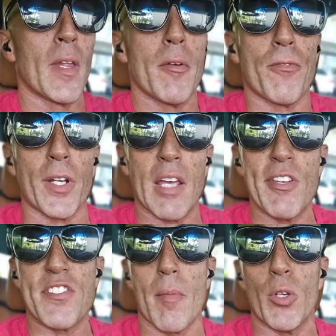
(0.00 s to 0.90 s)
forgiving
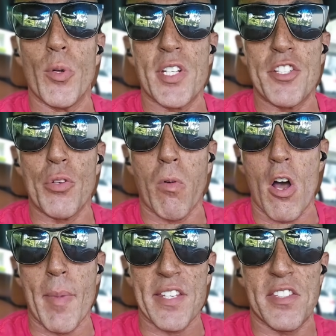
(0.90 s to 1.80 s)
someone who did you
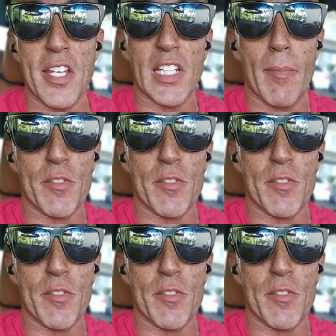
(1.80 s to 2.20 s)
wrong by seeing them